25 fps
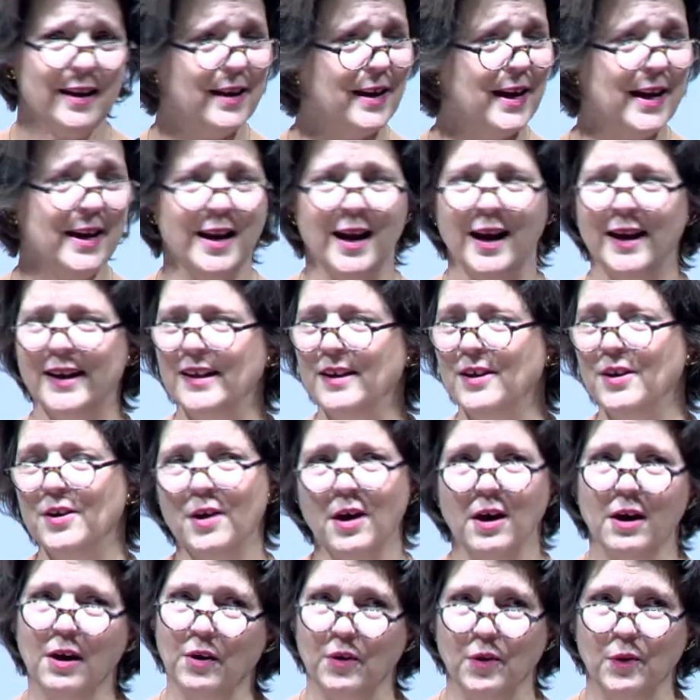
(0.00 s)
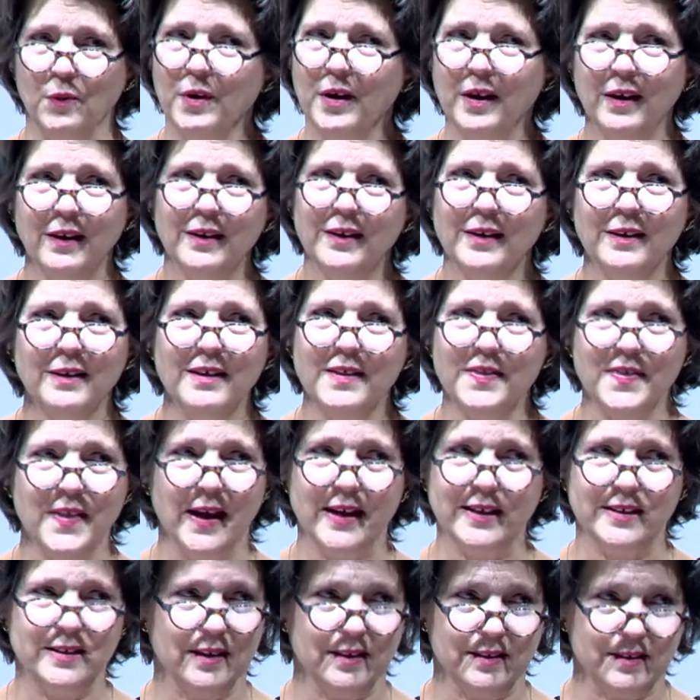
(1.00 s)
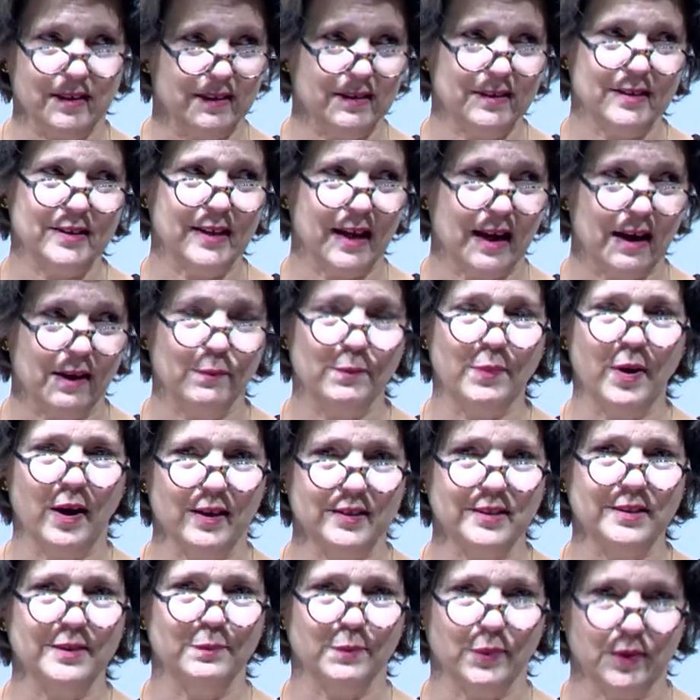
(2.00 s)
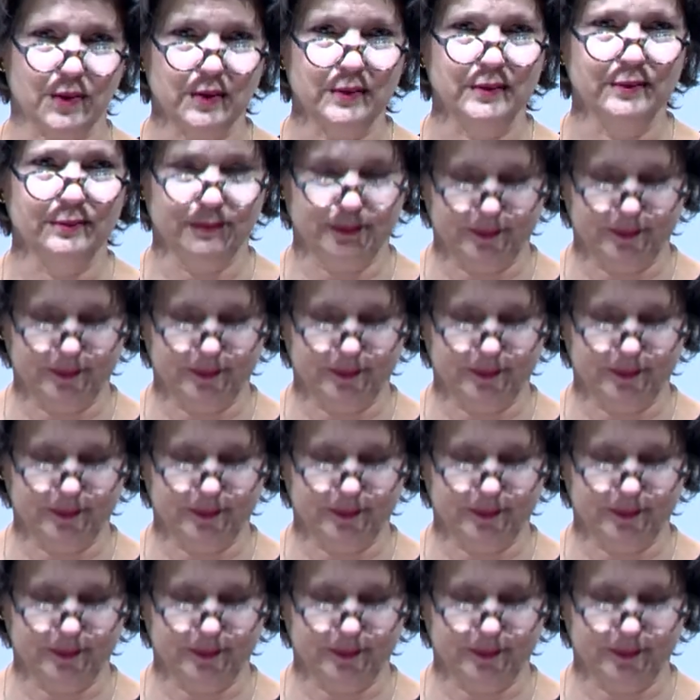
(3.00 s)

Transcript: And I know that doesn't sound possible.